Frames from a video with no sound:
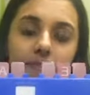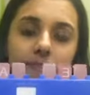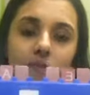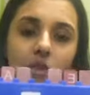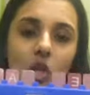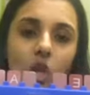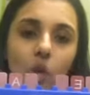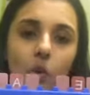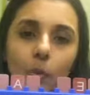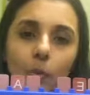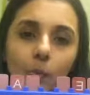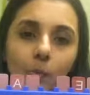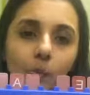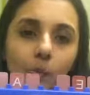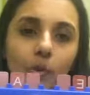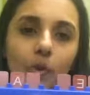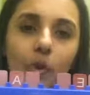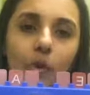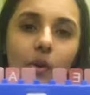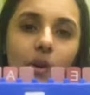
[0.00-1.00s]
No,
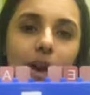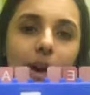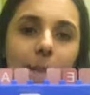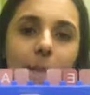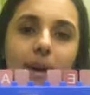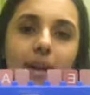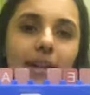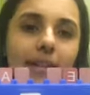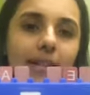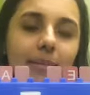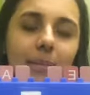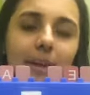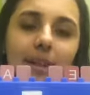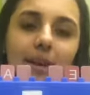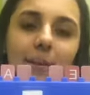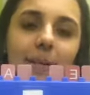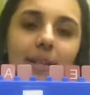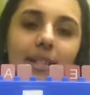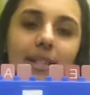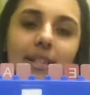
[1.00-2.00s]
no comments. My
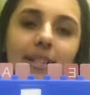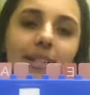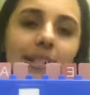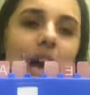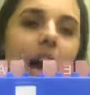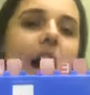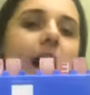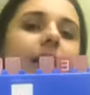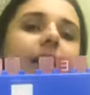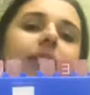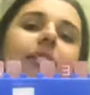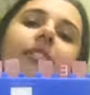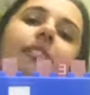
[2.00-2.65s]
comments are stuck.